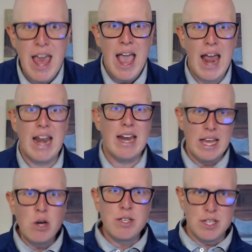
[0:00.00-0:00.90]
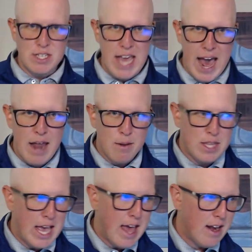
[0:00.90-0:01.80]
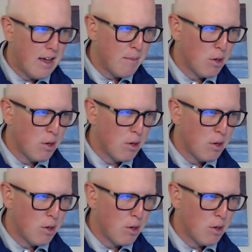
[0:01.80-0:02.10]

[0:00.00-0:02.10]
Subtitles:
And here's a stat that I'm going